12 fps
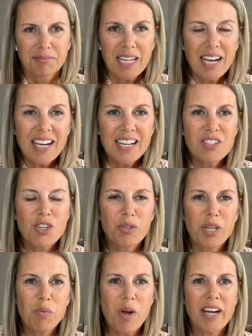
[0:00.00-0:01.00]
Hi,
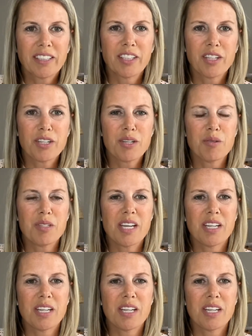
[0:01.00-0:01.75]
Jody Wagner, Goosehead